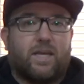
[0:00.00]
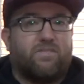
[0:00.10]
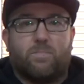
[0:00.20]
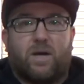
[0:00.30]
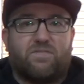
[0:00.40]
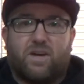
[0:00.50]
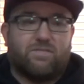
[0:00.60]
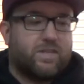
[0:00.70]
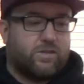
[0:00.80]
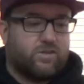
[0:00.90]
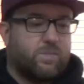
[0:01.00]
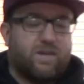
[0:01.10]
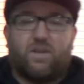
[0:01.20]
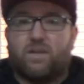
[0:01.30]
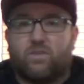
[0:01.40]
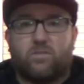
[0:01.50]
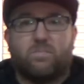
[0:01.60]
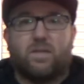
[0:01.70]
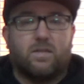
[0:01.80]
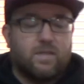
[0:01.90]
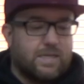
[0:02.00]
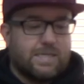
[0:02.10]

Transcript: if you buy 5 litres or buy 500 ml,